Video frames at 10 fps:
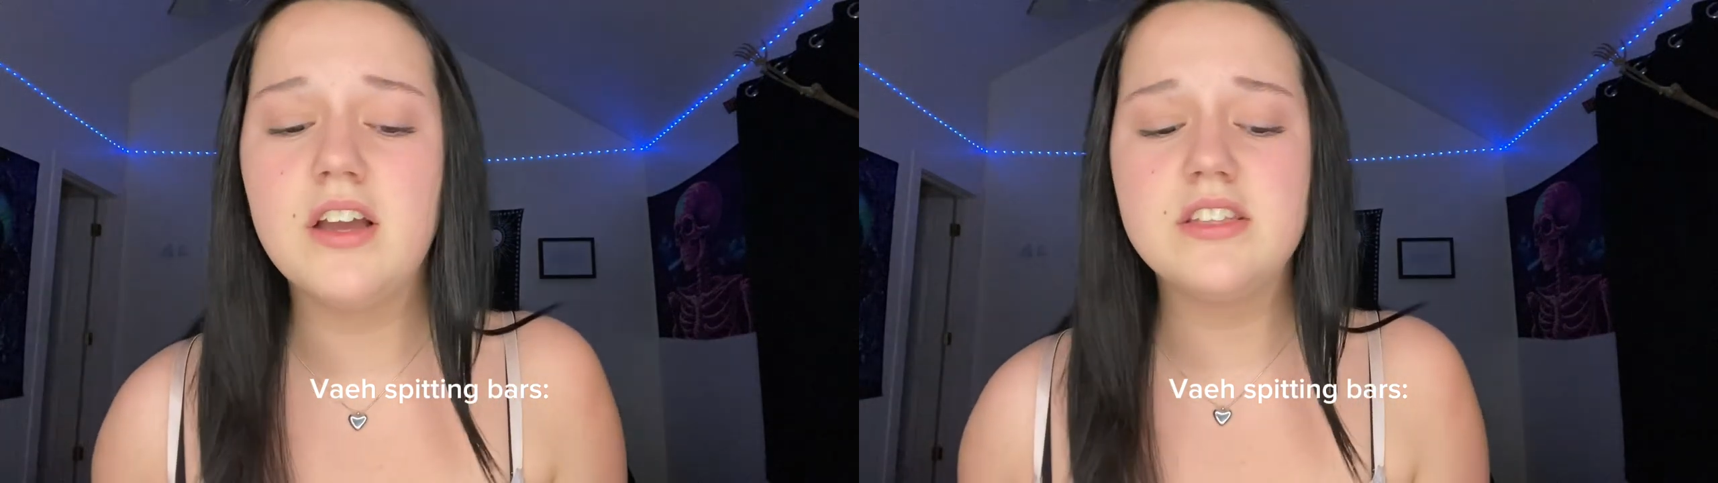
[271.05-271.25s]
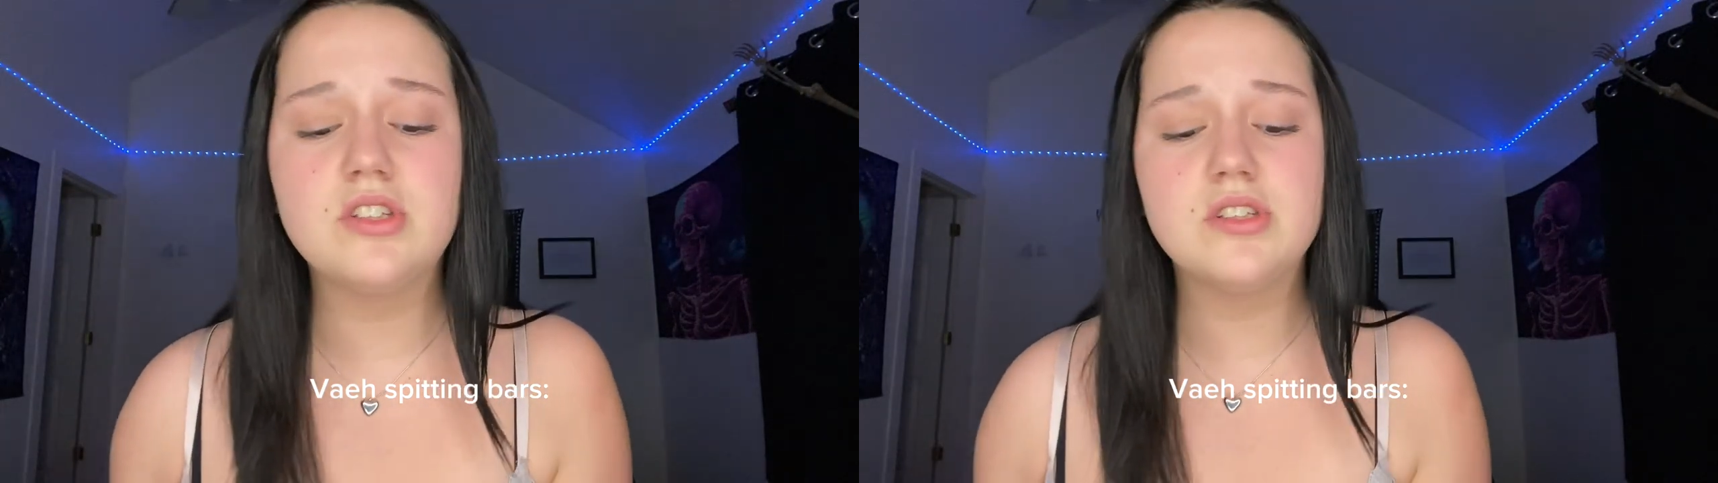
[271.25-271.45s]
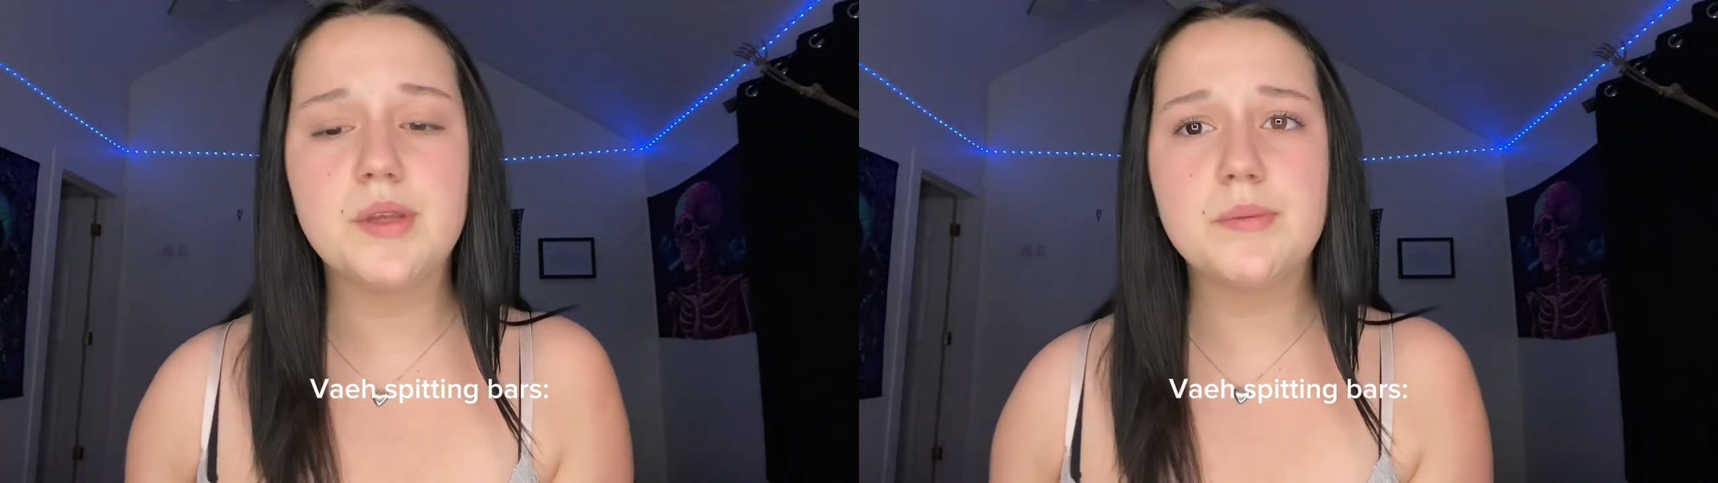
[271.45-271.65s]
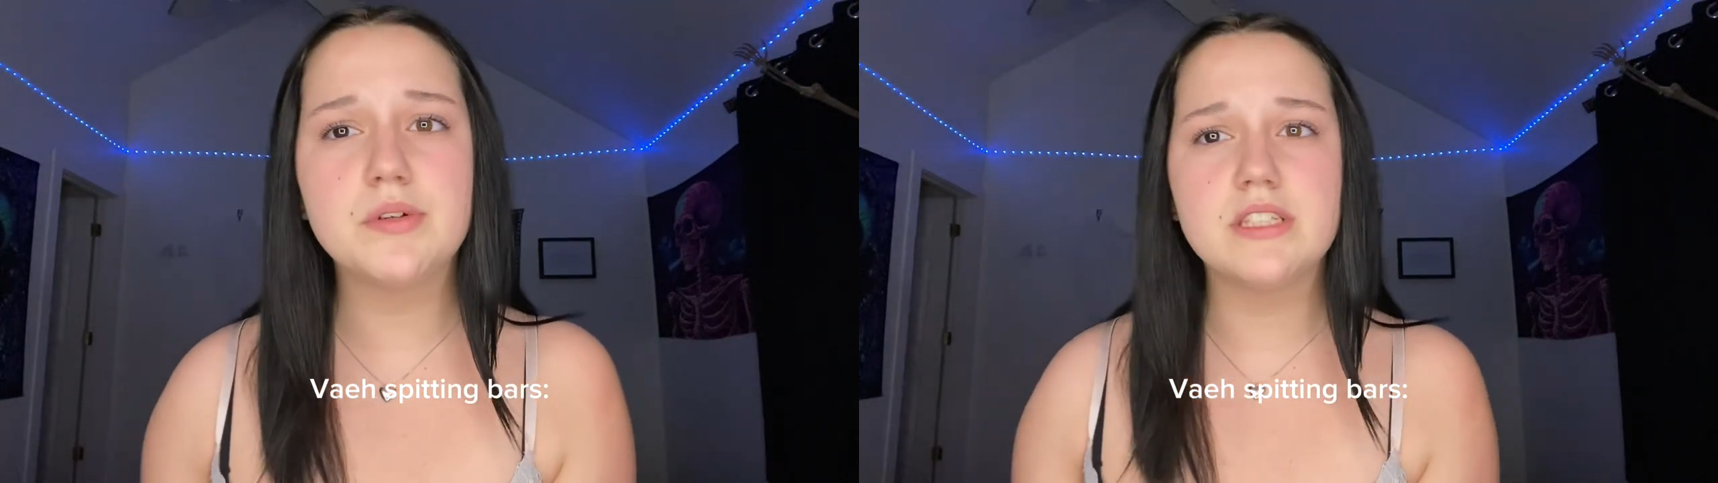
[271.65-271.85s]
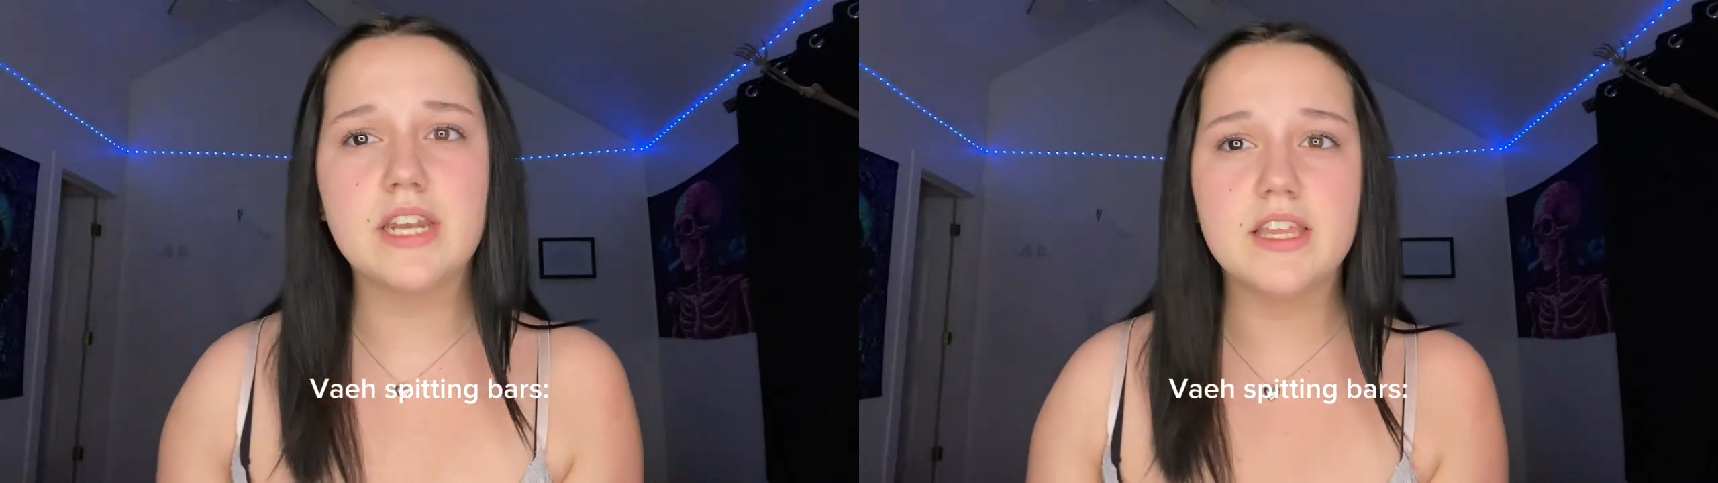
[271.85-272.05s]
oh, it's just my
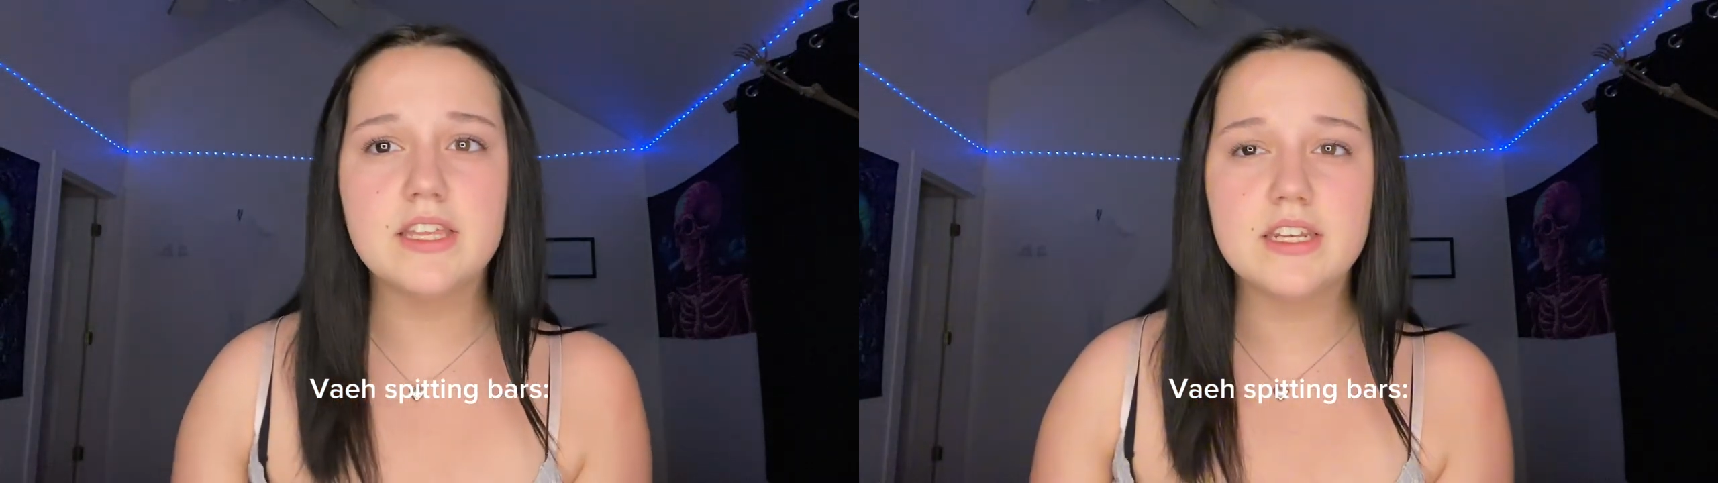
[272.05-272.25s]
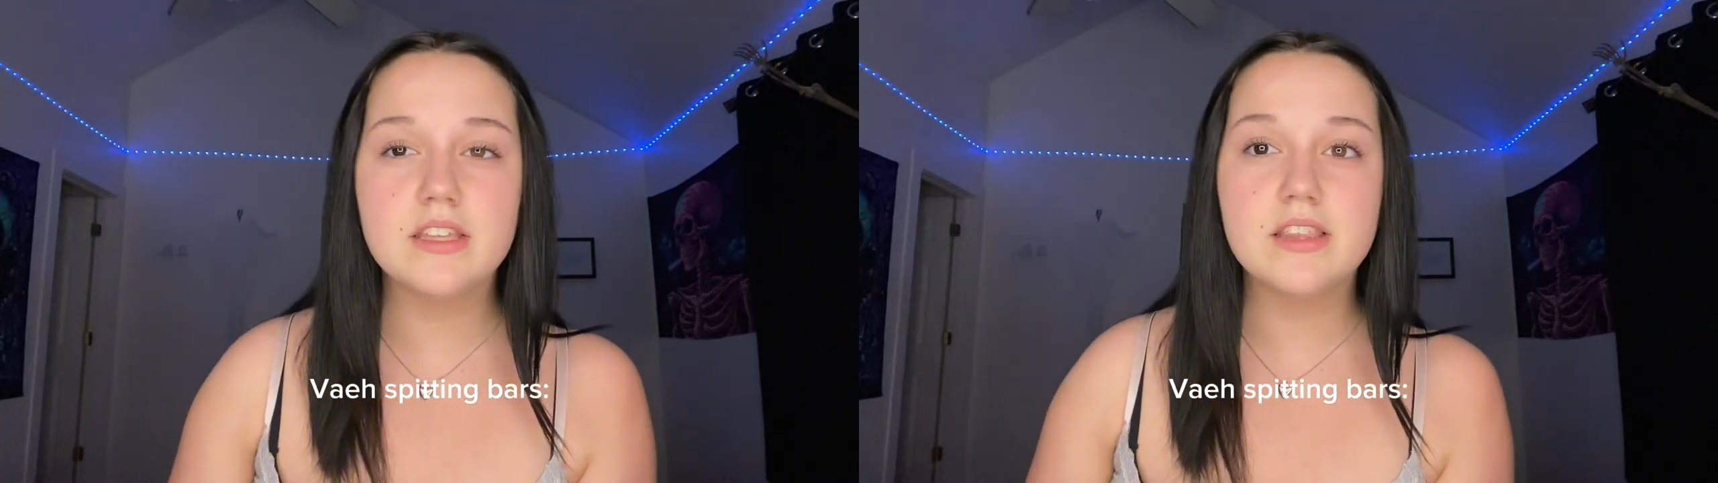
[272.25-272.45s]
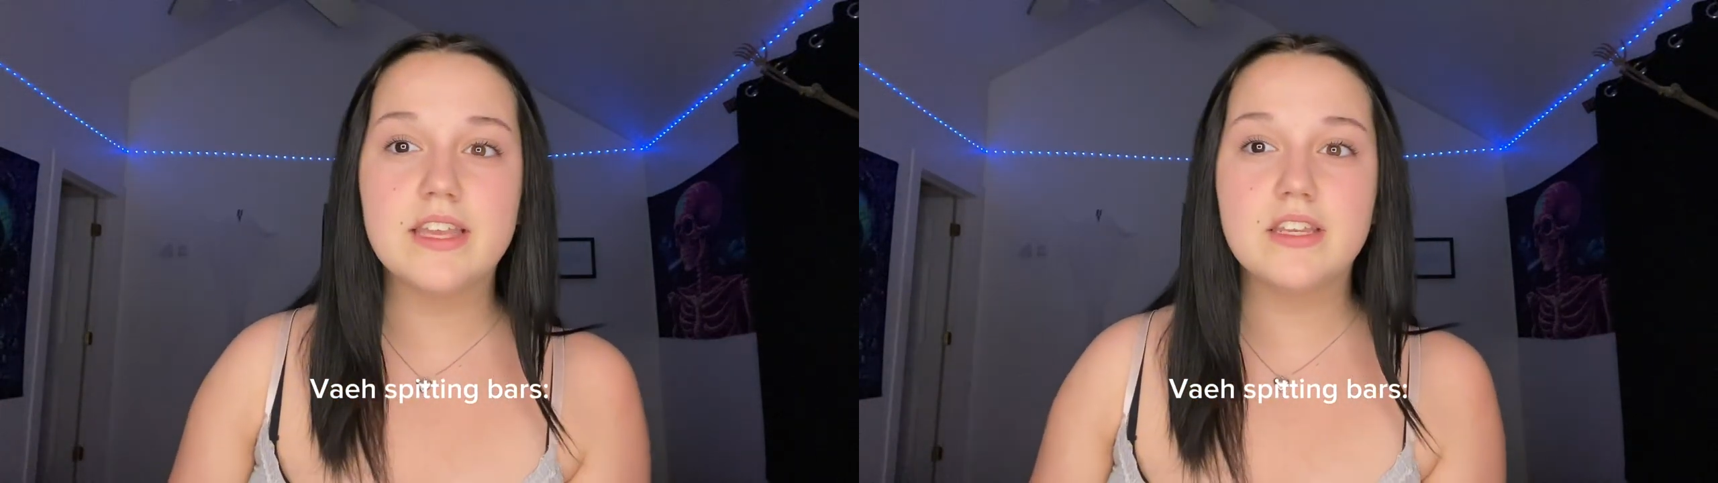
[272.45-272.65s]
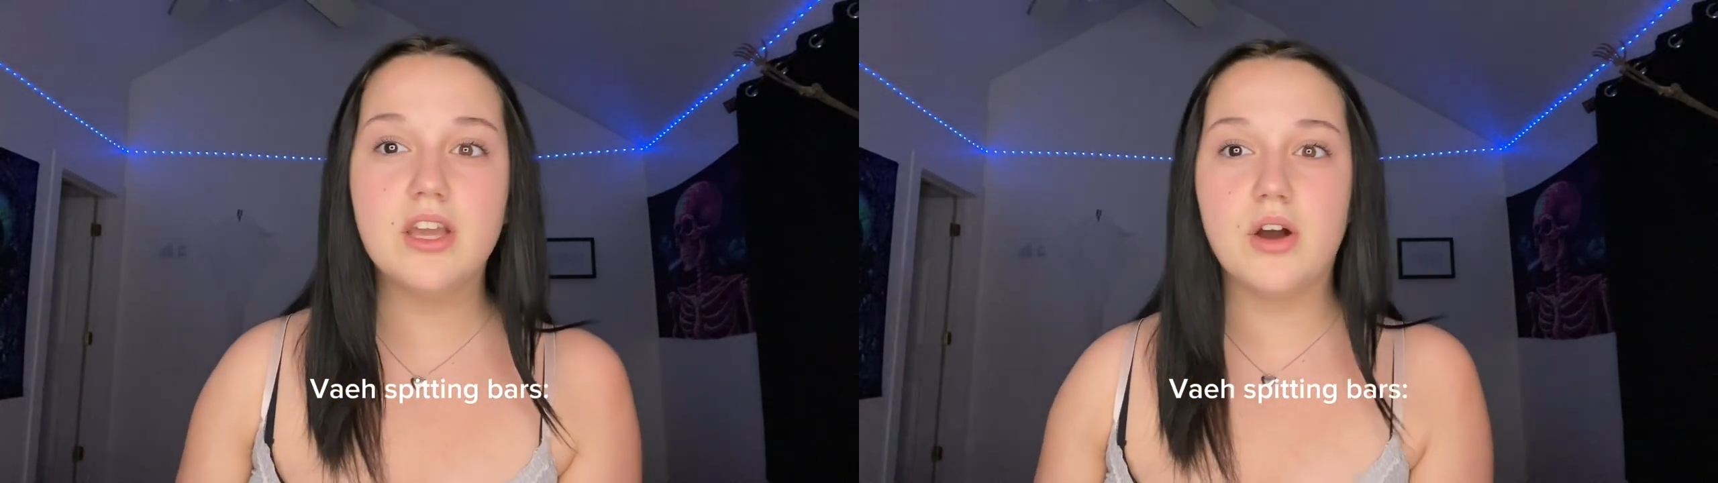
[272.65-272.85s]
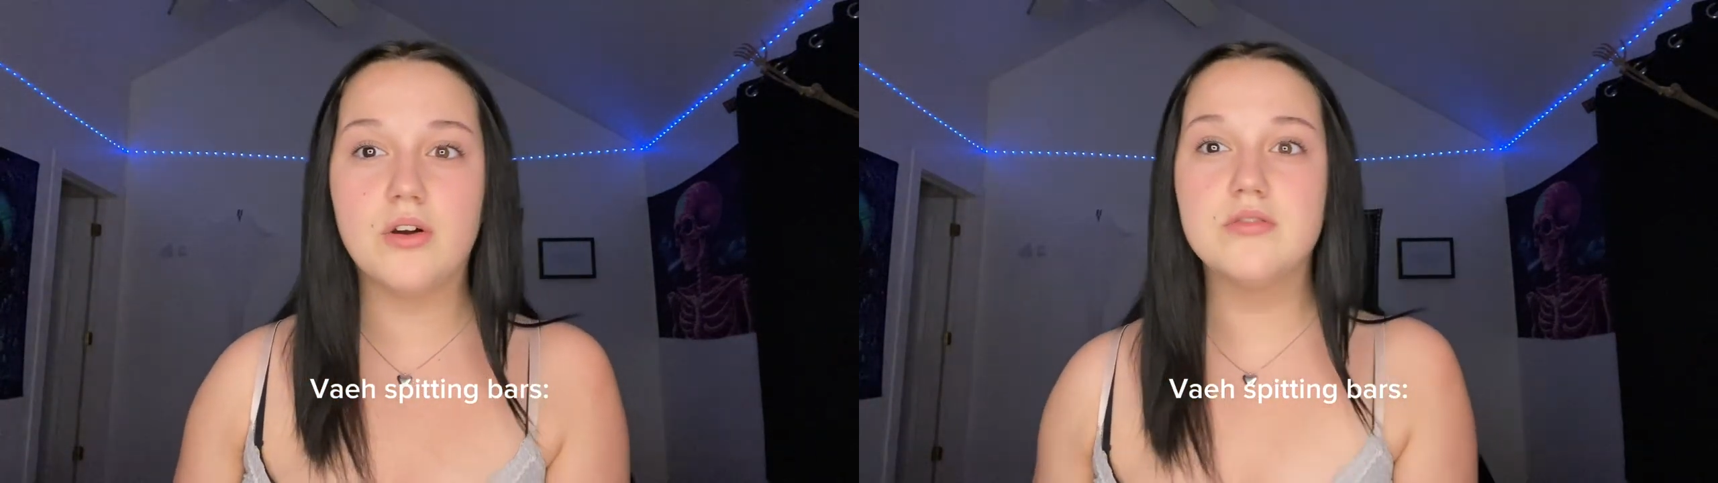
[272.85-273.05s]
personality. Like,
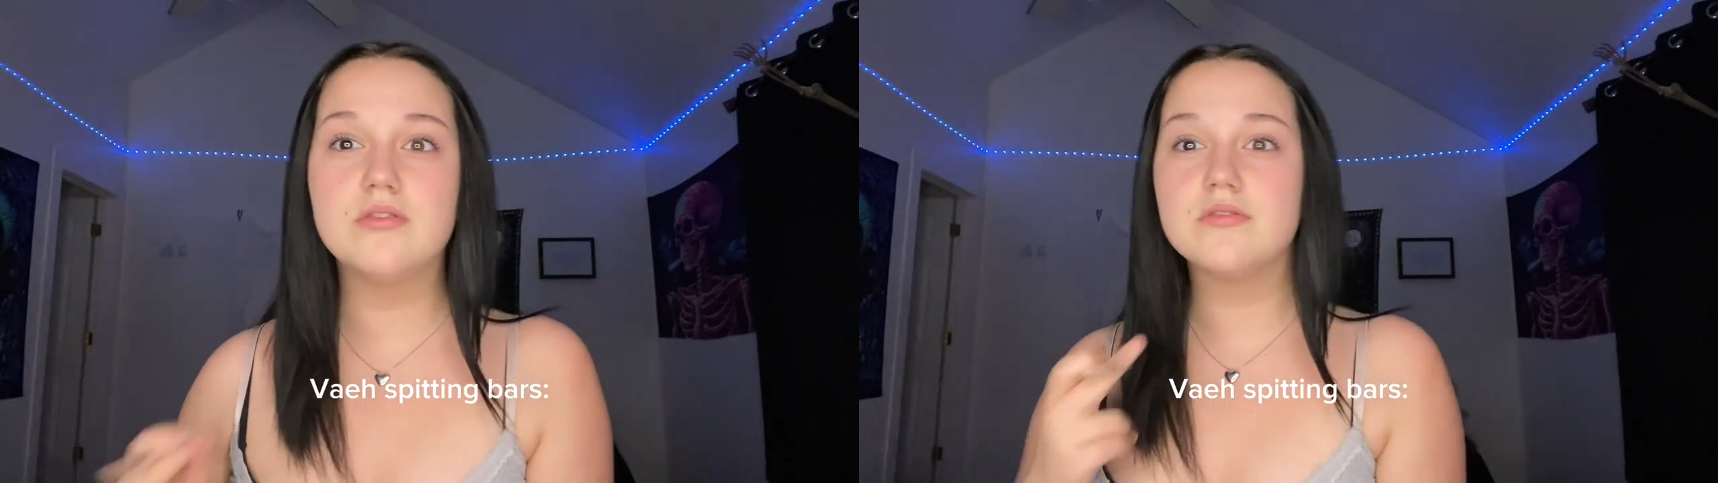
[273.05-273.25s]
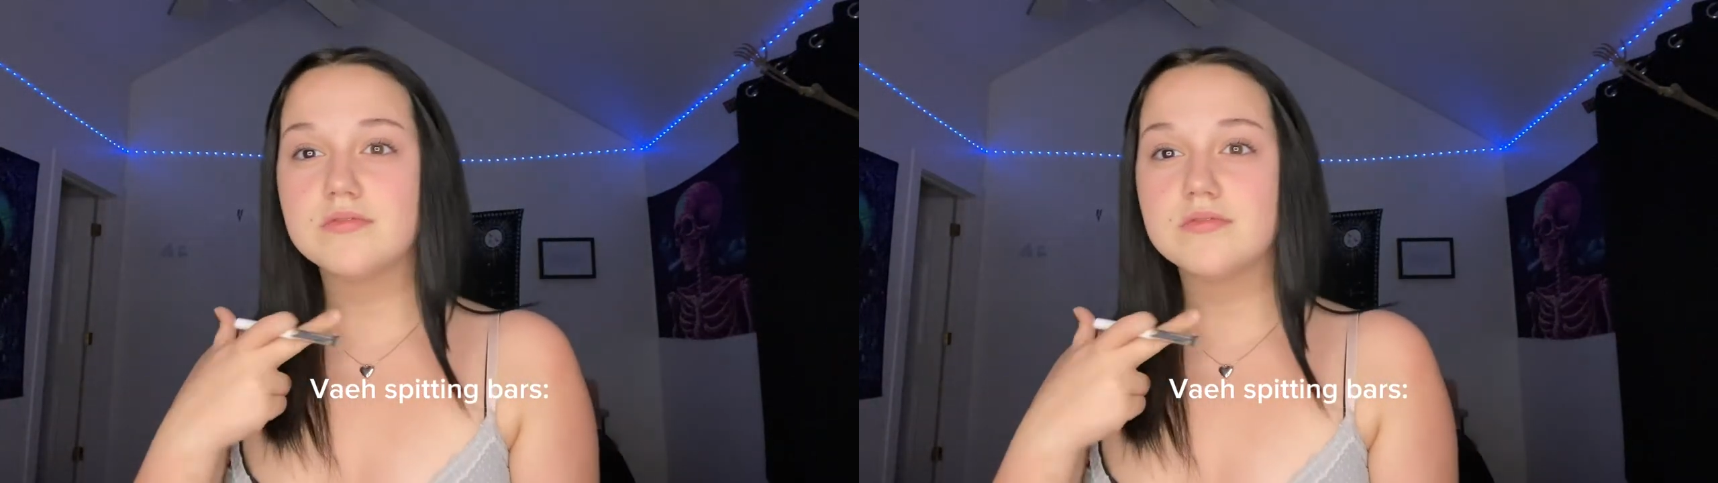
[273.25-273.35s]
no.